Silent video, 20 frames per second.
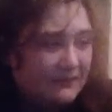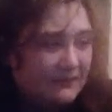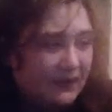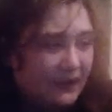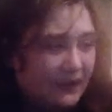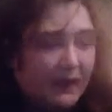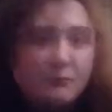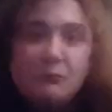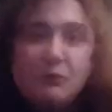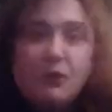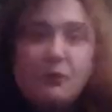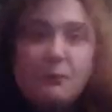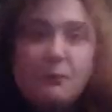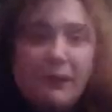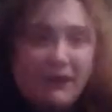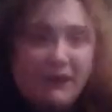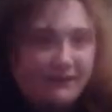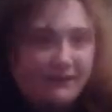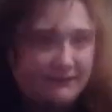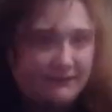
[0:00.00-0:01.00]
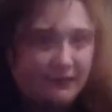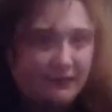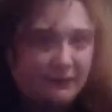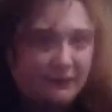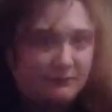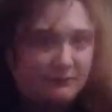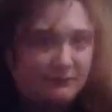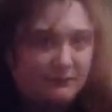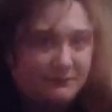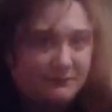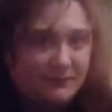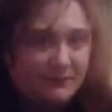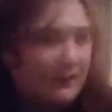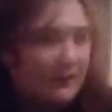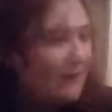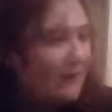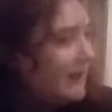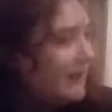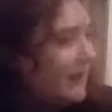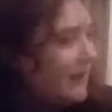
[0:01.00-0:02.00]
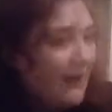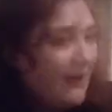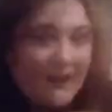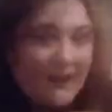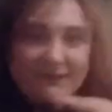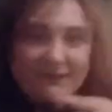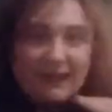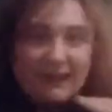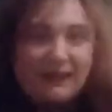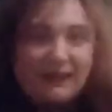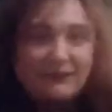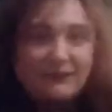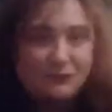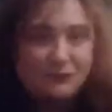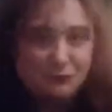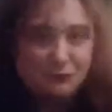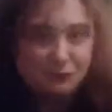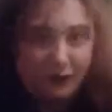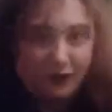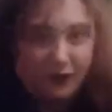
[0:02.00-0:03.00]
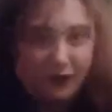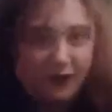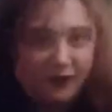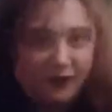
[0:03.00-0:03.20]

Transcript: no painter. I can't draw.